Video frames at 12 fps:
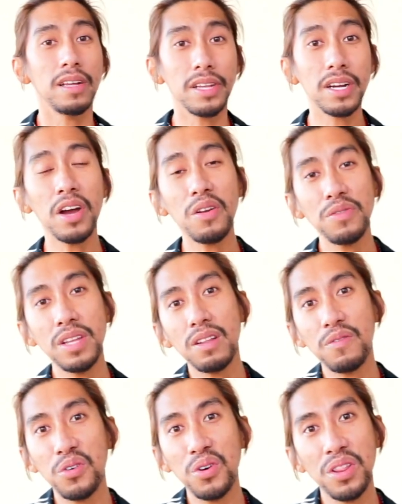The cutoff
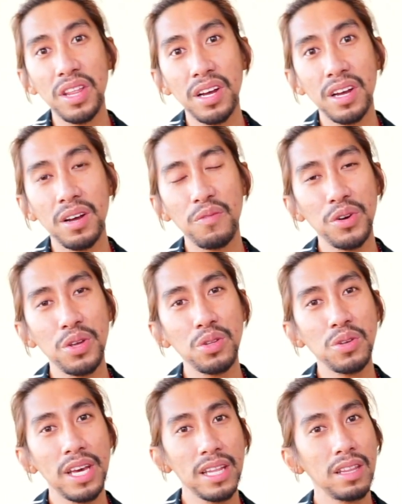date for the for you
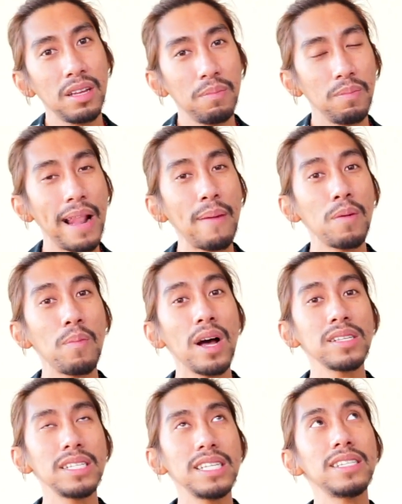to get the glamor
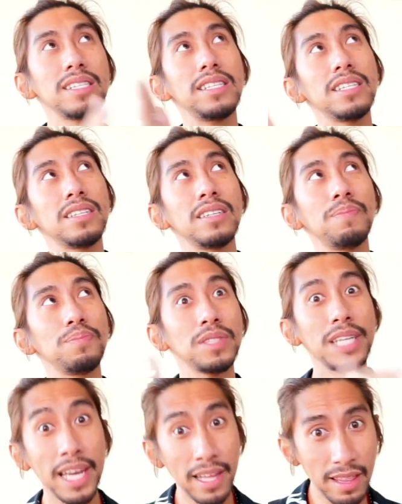box is the
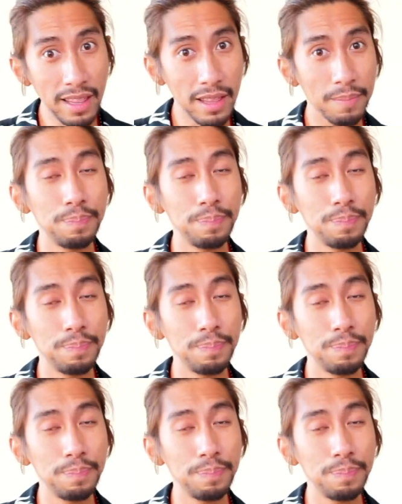10th